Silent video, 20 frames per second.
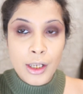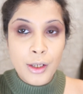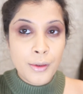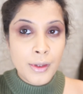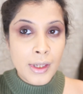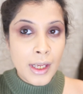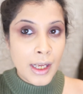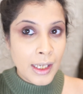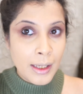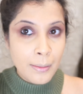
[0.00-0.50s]
can
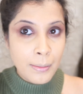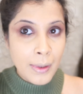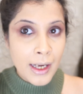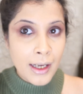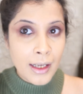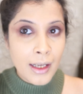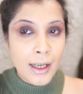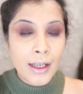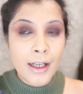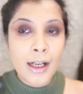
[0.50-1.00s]
use any
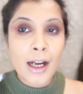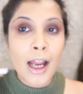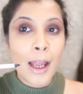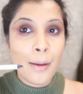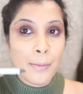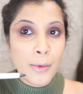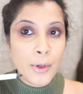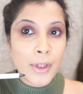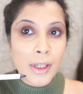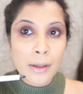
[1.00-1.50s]
black liner.
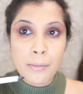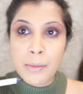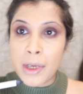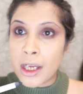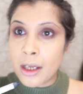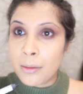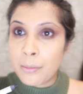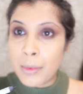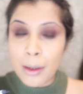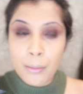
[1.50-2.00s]
I'm using
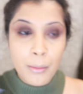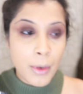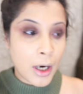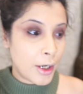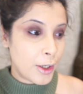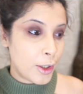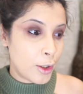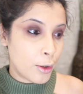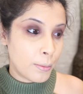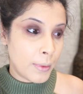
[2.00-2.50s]
Makeup by
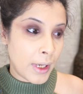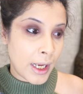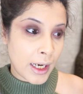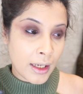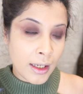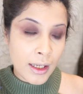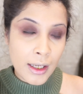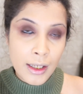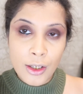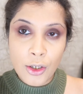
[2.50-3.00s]
Mario
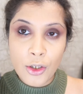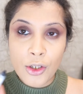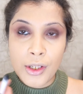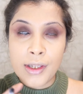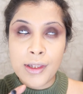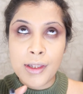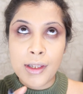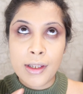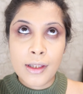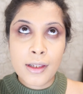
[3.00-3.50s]
black liner.
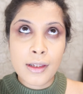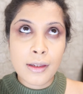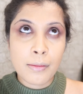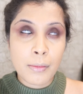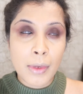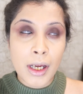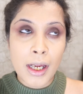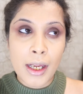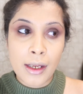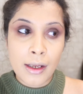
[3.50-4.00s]
This is
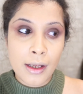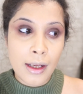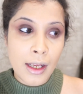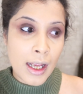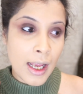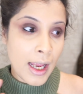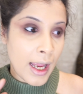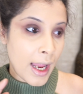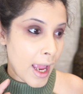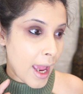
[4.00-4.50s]
my
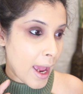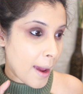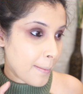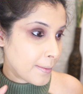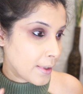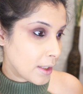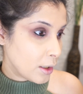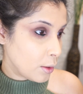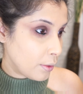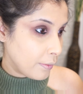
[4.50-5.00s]

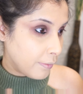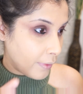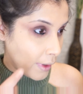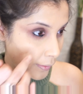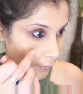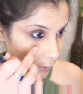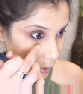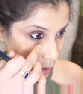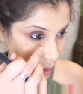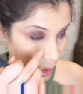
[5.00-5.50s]
absolute
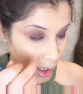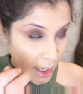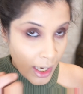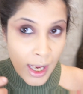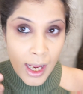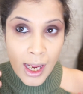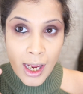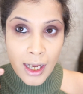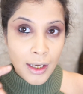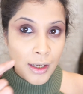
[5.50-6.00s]
favorite,
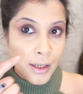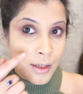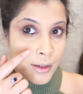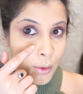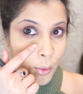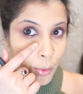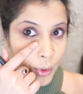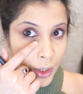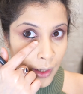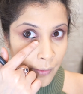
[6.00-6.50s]
and it is
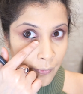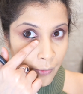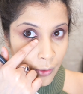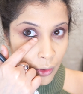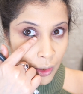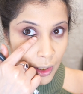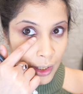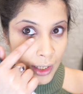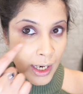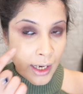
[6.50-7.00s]
okay if
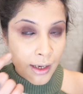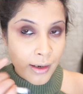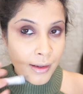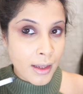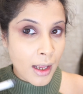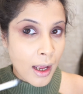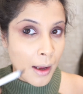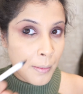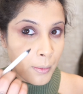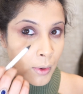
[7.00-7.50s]
you get
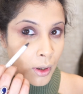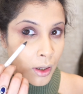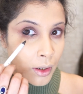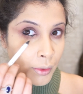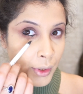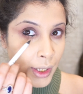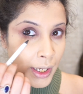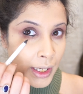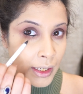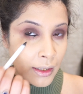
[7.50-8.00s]
some
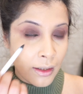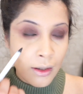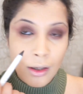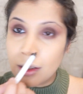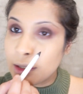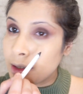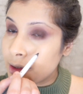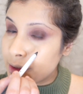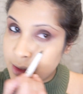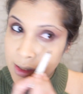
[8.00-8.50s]
right
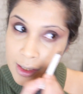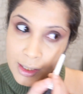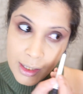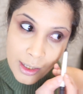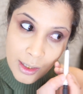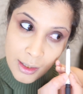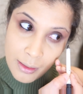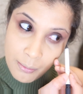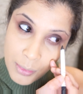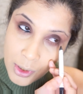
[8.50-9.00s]
on the
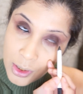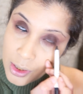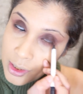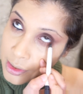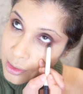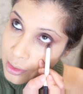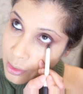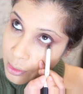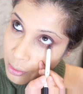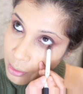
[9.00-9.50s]
skin,
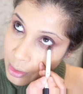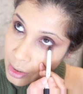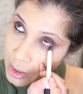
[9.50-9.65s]
because you know